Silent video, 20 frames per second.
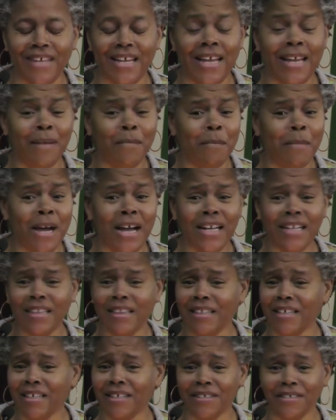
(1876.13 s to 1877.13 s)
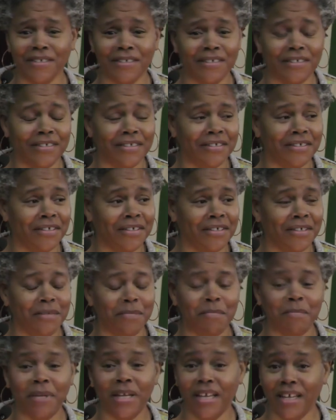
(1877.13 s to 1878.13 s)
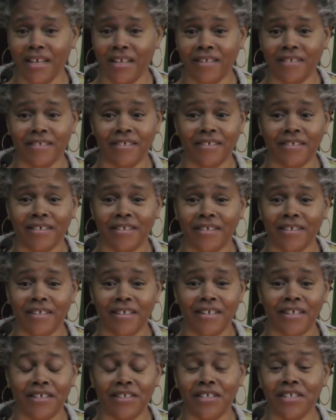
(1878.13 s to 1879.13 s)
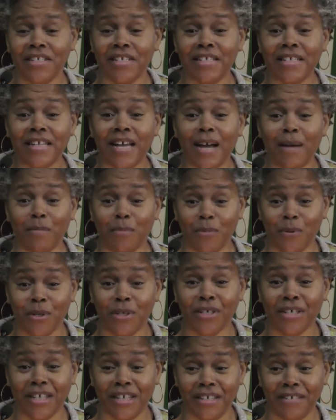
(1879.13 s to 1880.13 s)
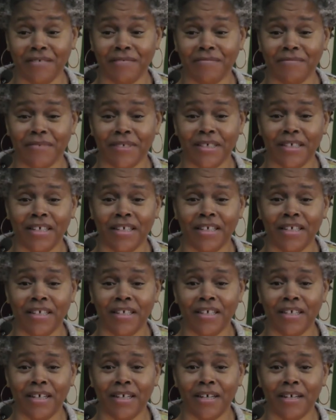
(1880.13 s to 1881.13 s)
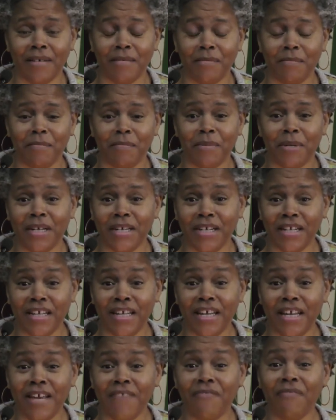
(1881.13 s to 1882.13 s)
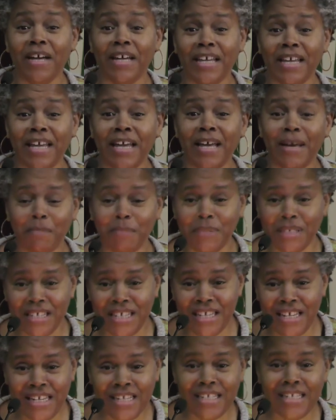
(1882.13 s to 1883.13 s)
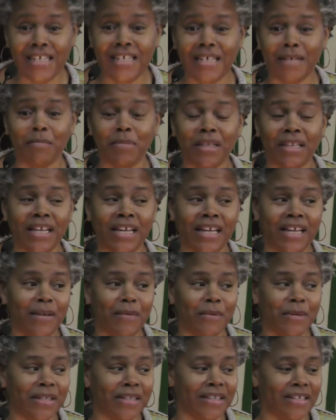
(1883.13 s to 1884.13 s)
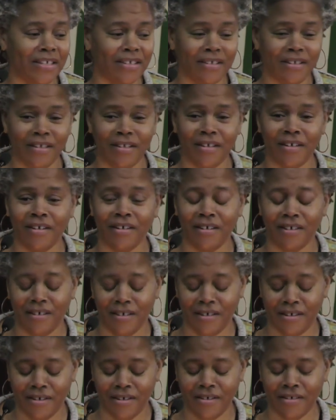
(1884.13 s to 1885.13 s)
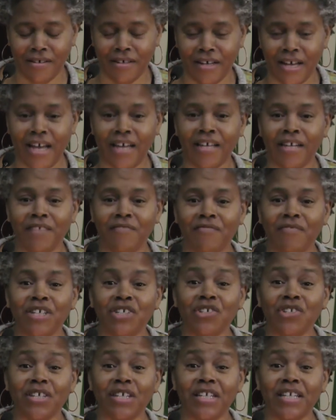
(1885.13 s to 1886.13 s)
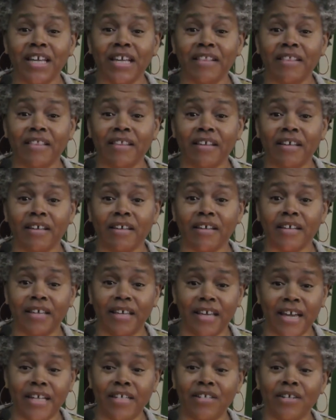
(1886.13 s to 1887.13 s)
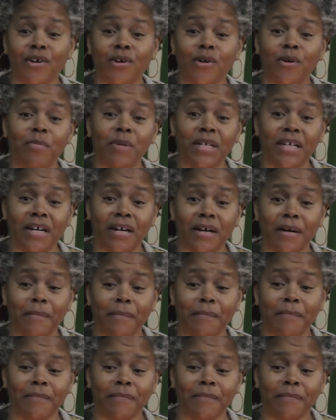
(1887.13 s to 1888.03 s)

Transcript: And my clicker, man, it just stopped working. Uh, but if I kept teasing and playing with it, uh, I could eventually get the gate to open up.